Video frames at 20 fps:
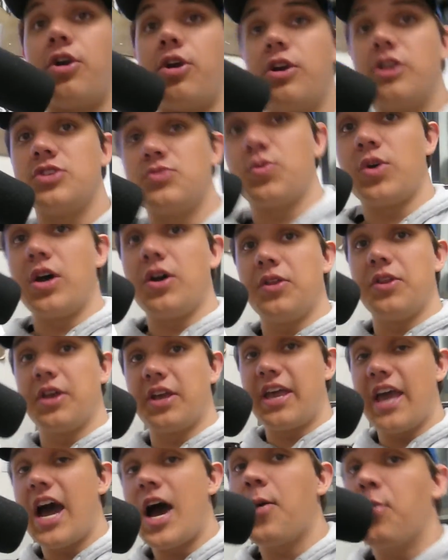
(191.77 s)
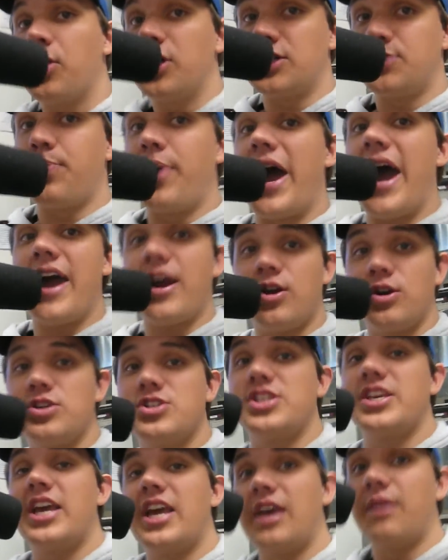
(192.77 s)
hurt as well in the
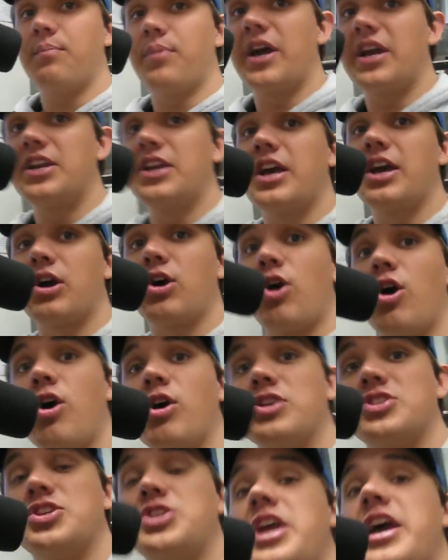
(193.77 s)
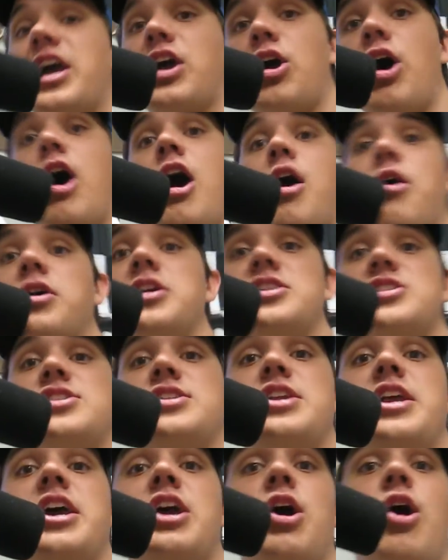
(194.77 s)
Cowboys-Packers game by Nick Collins. Nick
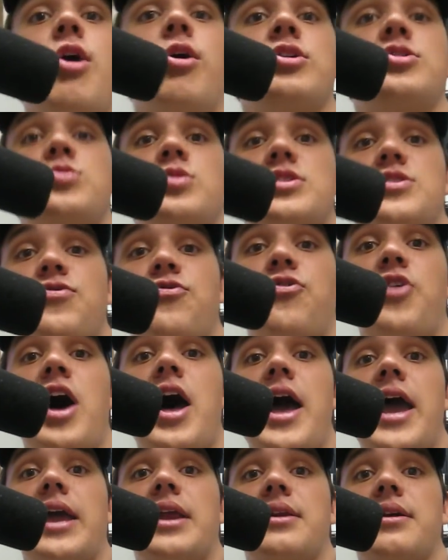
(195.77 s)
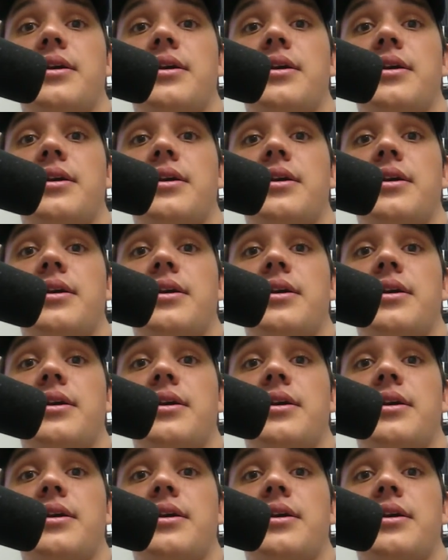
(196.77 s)
Collins was fine.